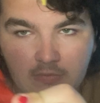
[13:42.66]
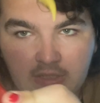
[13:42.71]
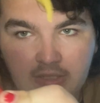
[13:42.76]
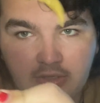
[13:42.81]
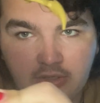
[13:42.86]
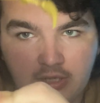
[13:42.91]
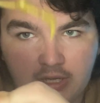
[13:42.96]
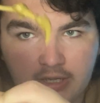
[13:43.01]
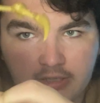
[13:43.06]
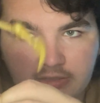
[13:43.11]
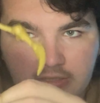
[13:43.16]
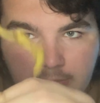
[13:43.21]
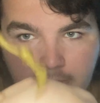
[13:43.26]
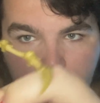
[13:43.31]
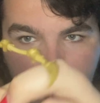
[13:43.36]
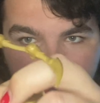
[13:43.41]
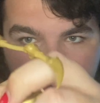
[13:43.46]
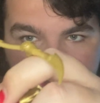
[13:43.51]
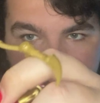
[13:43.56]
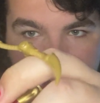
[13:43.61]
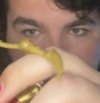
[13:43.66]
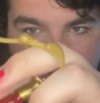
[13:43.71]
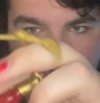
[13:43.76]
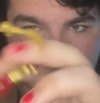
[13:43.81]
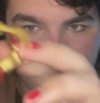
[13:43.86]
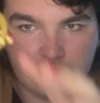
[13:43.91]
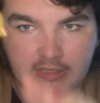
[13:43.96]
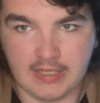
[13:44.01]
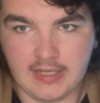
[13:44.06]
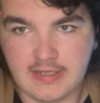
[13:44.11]
And you got typical
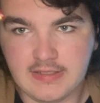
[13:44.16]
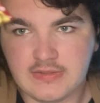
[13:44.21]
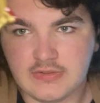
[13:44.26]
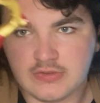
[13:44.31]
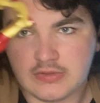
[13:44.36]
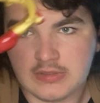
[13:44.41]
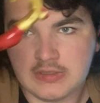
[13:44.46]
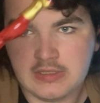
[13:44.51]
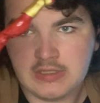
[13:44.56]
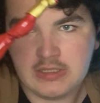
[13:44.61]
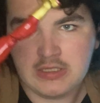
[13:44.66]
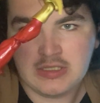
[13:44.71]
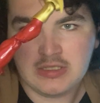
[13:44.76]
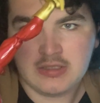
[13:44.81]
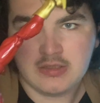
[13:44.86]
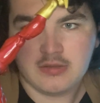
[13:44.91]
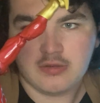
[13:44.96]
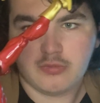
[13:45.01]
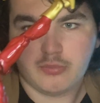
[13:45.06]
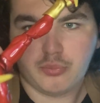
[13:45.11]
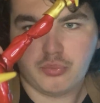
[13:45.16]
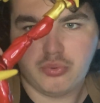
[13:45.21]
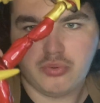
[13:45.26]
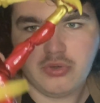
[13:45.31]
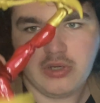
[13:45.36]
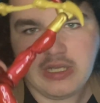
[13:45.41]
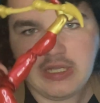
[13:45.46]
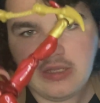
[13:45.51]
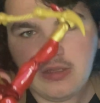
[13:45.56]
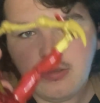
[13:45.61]
legs.
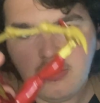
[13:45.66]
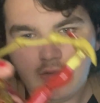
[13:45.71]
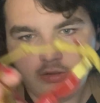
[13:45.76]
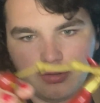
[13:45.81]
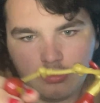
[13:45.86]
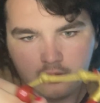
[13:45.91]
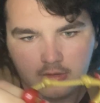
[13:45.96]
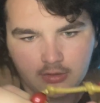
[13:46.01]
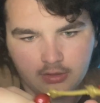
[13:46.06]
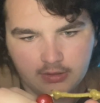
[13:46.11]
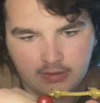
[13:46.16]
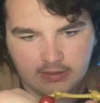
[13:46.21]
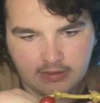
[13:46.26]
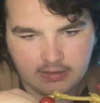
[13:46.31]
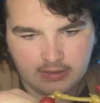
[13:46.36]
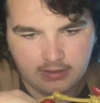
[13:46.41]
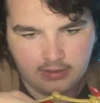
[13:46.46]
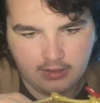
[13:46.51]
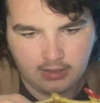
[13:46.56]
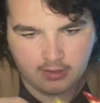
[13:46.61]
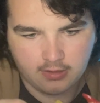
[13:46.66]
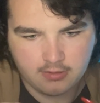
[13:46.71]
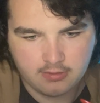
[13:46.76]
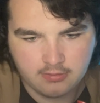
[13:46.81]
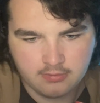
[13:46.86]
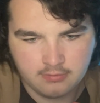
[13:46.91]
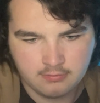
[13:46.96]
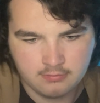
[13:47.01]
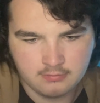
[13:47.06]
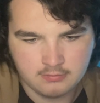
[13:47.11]
Pretty good kick.
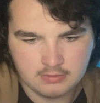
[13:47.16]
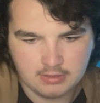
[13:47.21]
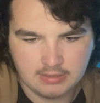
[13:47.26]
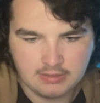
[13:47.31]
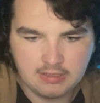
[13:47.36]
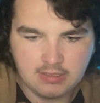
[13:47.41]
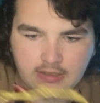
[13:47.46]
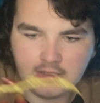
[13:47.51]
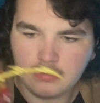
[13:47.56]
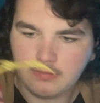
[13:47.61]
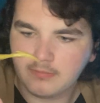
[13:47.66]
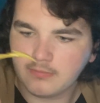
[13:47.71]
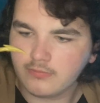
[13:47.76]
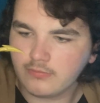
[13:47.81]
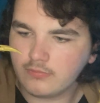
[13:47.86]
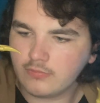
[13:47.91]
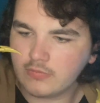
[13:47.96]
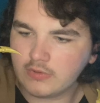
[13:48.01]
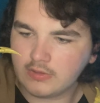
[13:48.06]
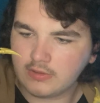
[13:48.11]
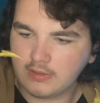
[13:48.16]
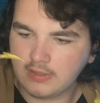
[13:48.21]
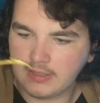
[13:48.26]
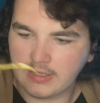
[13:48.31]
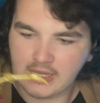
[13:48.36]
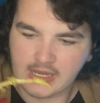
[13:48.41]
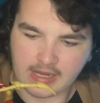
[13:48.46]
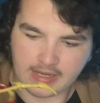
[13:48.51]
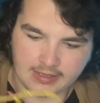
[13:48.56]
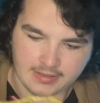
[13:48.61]
I think
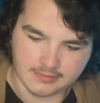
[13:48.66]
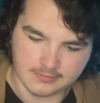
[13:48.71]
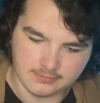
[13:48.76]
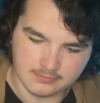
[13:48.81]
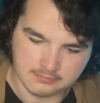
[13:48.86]
yeah.